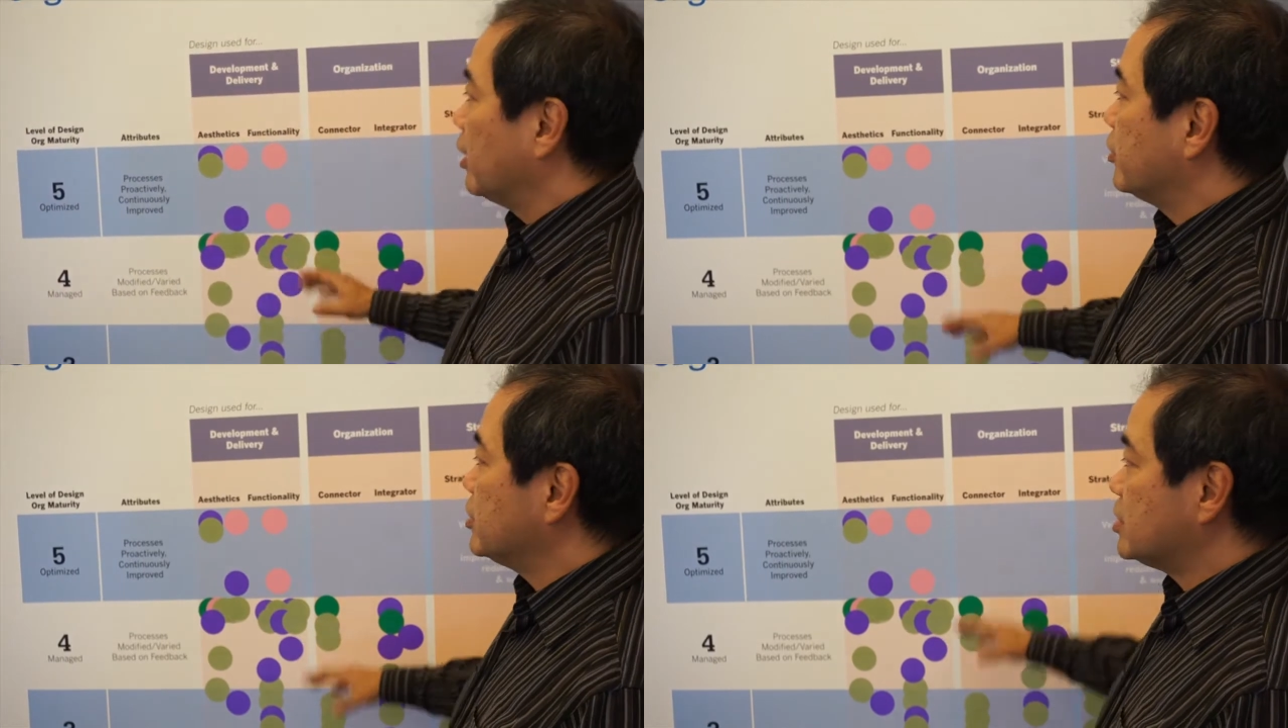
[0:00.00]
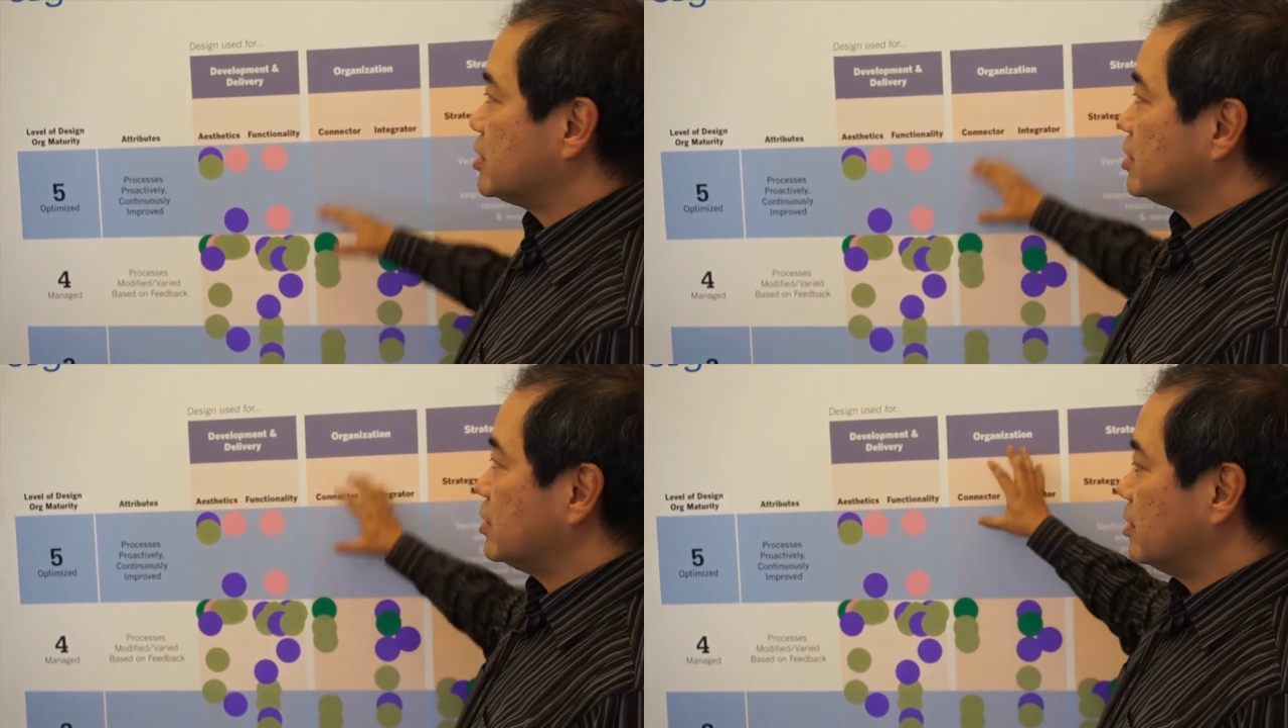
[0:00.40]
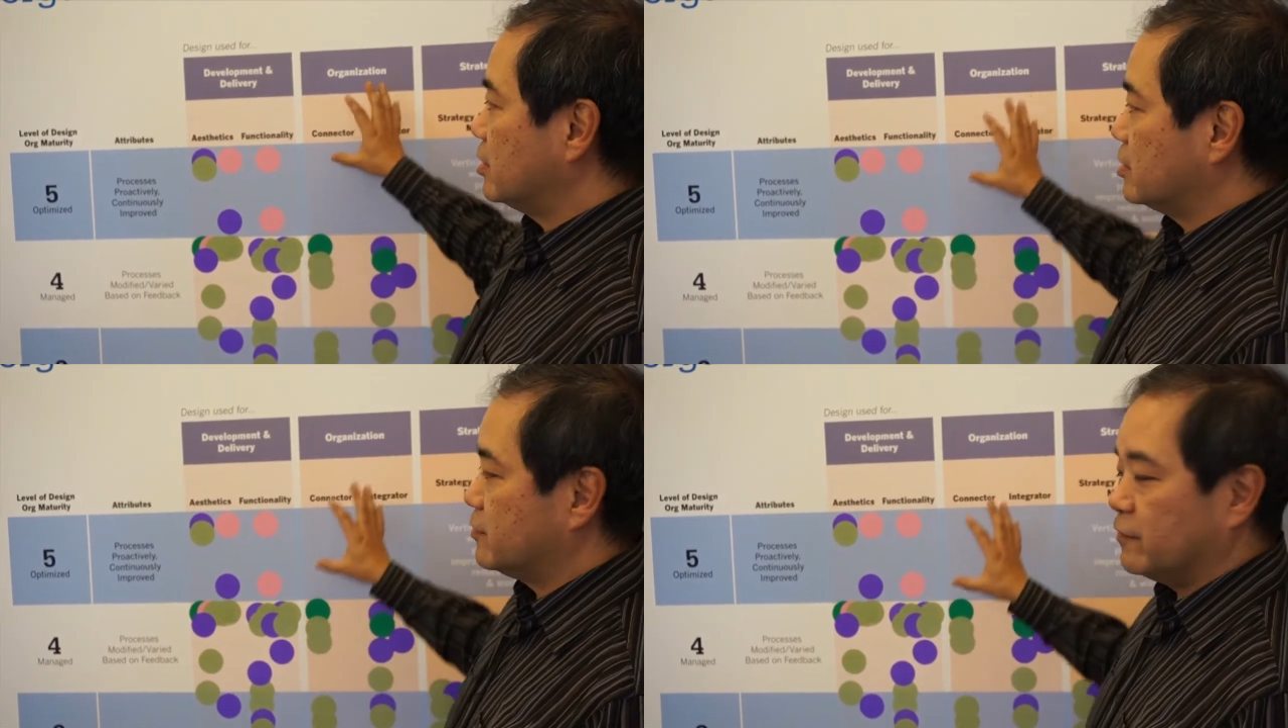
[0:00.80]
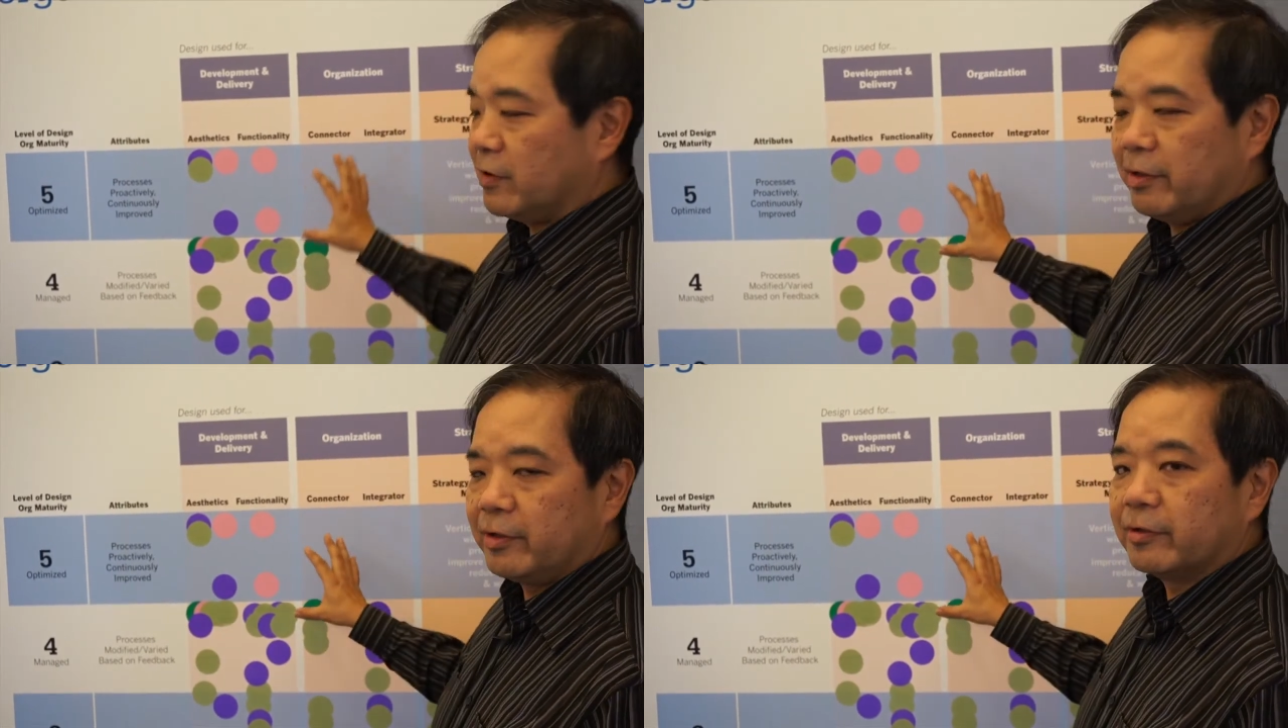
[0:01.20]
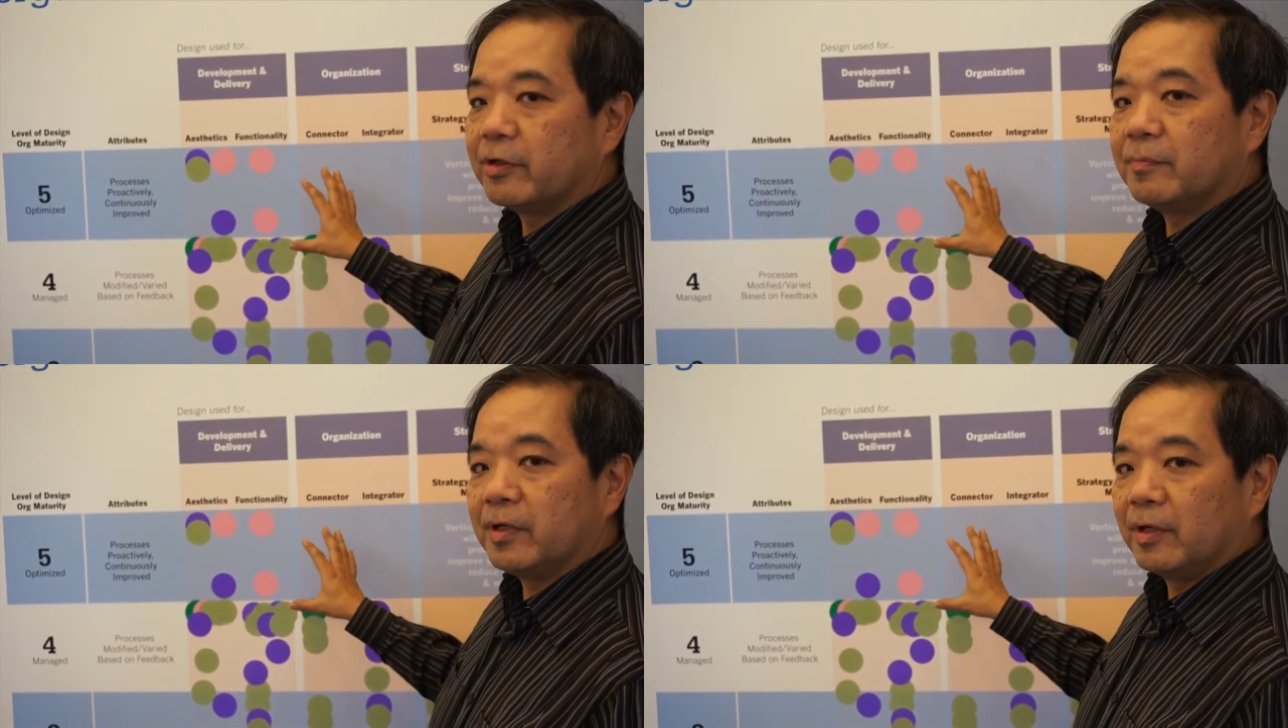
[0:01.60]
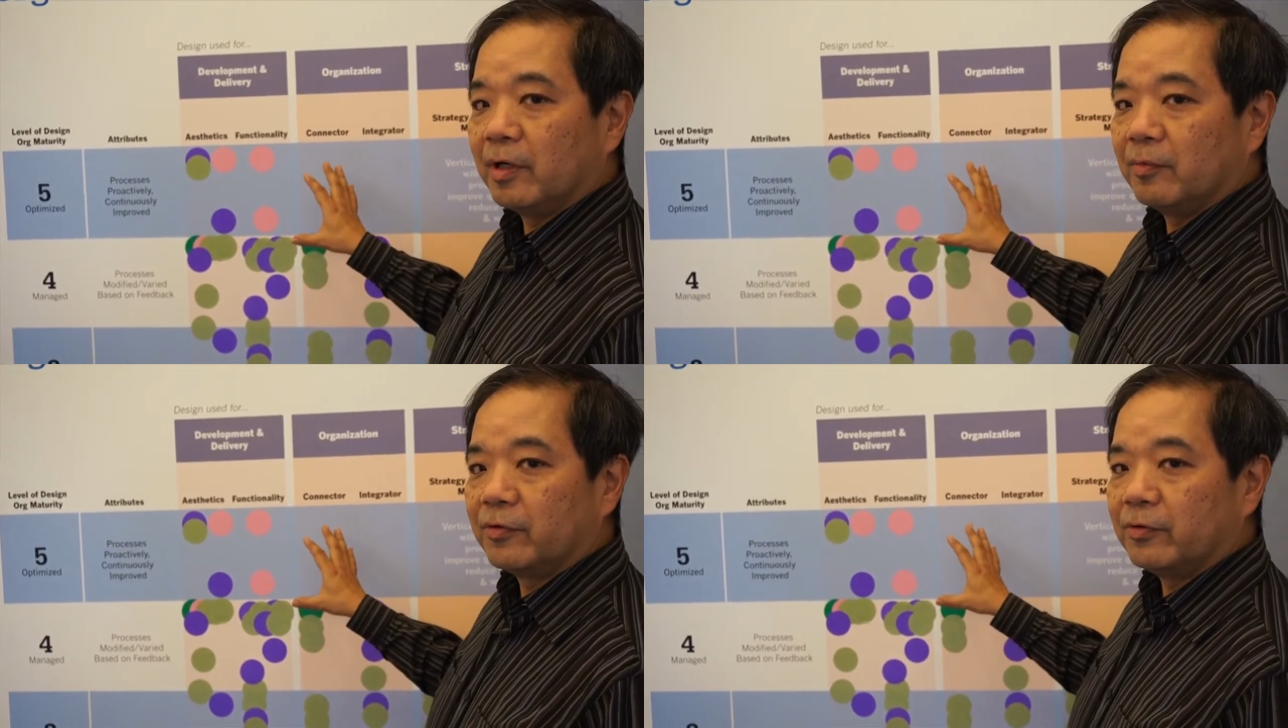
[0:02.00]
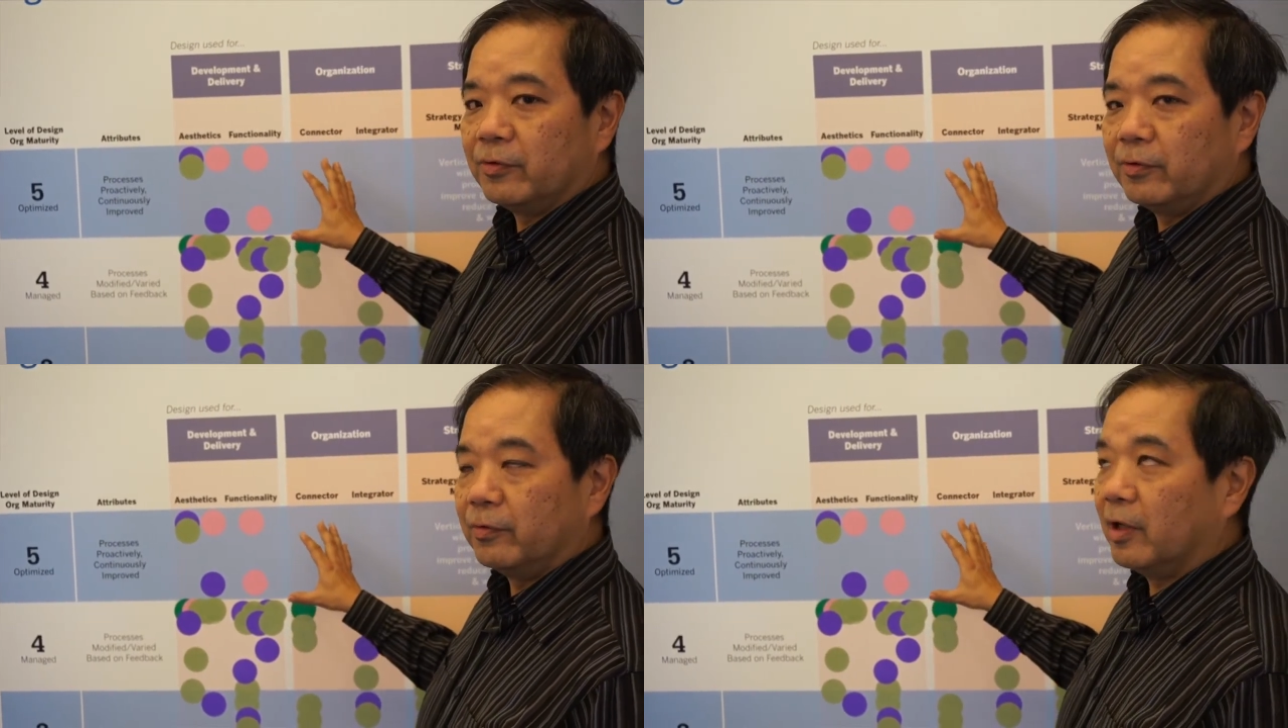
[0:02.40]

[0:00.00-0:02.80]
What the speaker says: This is very good at being able to